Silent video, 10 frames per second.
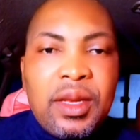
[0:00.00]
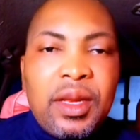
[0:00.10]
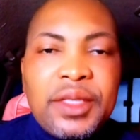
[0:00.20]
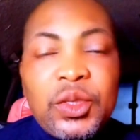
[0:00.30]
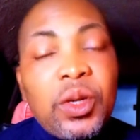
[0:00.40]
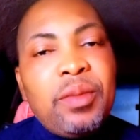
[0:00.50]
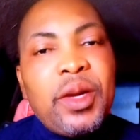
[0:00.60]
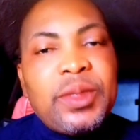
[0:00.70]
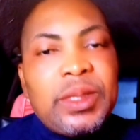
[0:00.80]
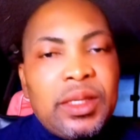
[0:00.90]
let's talk
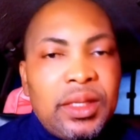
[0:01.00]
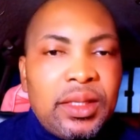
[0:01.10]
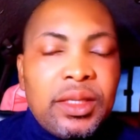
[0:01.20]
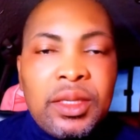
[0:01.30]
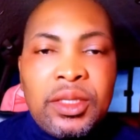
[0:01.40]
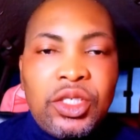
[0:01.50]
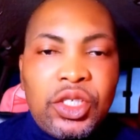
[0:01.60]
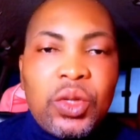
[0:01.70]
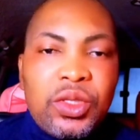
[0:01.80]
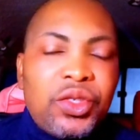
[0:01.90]
about
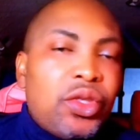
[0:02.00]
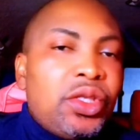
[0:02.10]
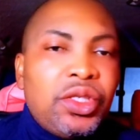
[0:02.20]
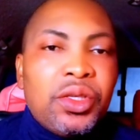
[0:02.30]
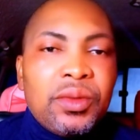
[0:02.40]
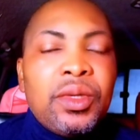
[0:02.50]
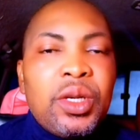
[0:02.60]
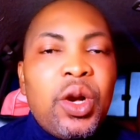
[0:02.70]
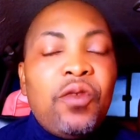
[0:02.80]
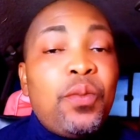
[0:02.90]
geo-restriction
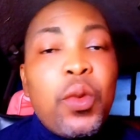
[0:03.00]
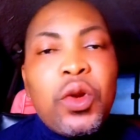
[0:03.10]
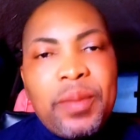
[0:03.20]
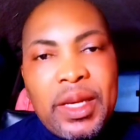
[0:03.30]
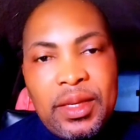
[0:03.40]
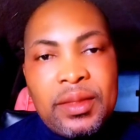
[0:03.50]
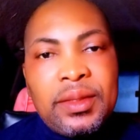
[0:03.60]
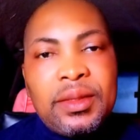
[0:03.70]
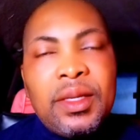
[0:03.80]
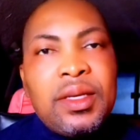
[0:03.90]
of
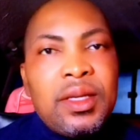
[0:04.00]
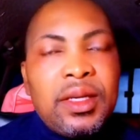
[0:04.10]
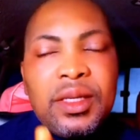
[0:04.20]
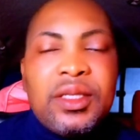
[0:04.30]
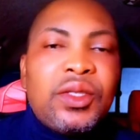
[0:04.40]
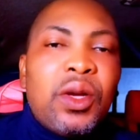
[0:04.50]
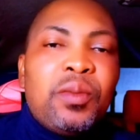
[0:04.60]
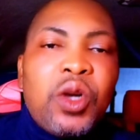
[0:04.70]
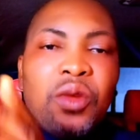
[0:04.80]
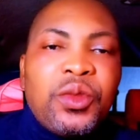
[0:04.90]
polymarkets in some
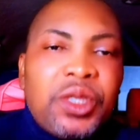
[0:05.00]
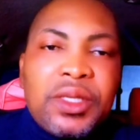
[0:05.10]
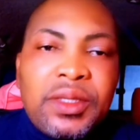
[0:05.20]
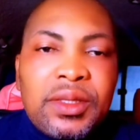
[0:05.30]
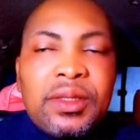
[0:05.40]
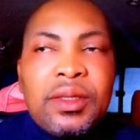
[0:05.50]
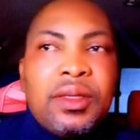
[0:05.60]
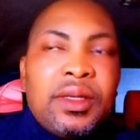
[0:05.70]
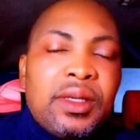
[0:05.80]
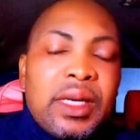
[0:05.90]
countries
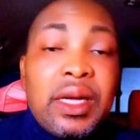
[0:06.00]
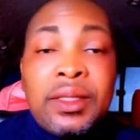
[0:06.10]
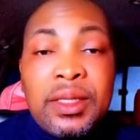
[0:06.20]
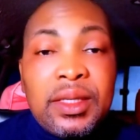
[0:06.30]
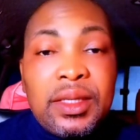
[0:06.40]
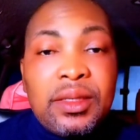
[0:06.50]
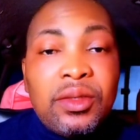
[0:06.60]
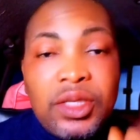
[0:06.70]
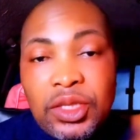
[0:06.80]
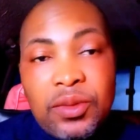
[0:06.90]
and
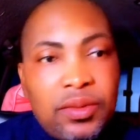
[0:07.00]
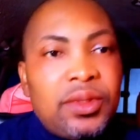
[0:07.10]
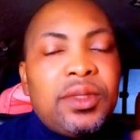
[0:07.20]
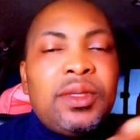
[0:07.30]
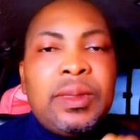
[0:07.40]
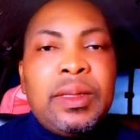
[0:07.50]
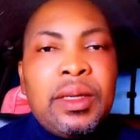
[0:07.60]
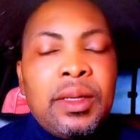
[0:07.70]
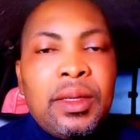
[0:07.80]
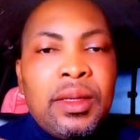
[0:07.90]
regions
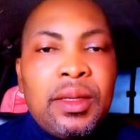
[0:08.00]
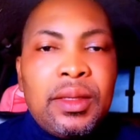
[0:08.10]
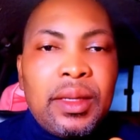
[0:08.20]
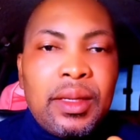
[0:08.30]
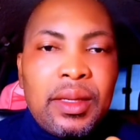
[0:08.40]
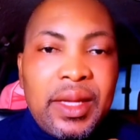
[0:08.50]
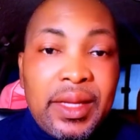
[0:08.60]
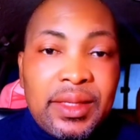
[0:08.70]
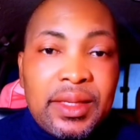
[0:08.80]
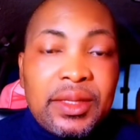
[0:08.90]

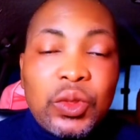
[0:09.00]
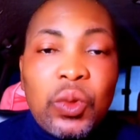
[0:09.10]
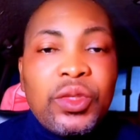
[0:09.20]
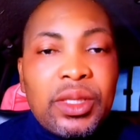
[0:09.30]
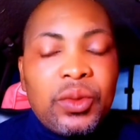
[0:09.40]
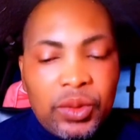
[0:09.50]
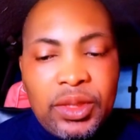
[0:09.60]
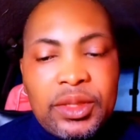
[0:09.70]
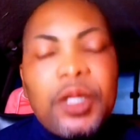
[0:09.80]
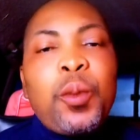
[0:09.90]
and the solution to
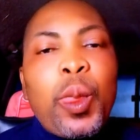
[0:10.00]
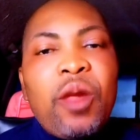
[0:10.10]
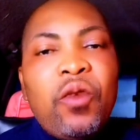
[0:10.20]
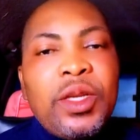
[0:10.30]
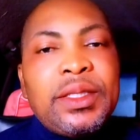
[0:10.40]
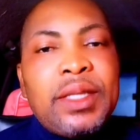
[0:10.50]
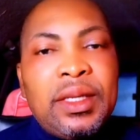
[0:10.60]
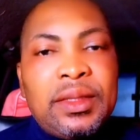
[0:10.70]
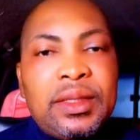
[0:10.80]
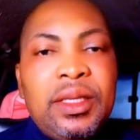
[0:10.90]
it. For
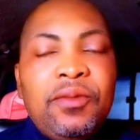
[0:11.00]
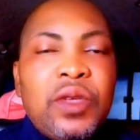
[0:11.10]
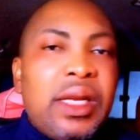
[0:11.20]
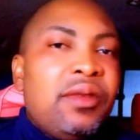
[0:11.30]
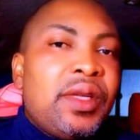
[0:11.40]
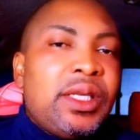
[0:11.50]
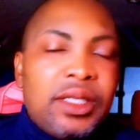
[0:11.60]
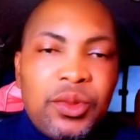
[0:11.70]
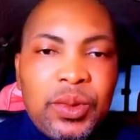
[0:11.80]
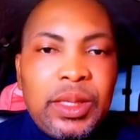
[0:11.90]
instance, if you are living in
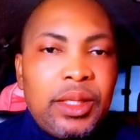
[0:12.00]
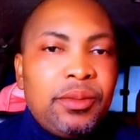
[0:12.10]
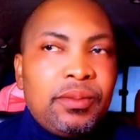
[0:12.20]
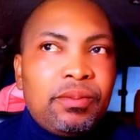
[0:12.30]
the UK,